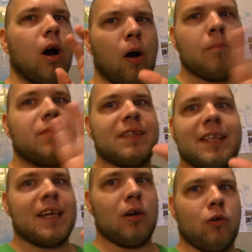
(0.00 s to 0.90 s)
up
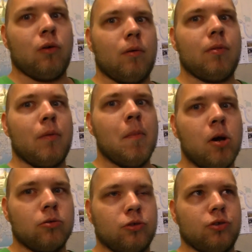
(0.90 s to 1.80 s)
till the
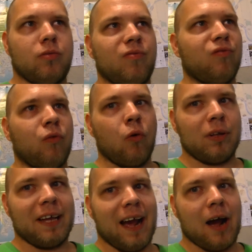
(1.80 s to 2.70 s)
most
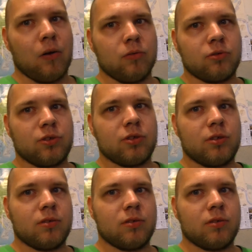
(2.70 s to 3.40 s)
40 hours.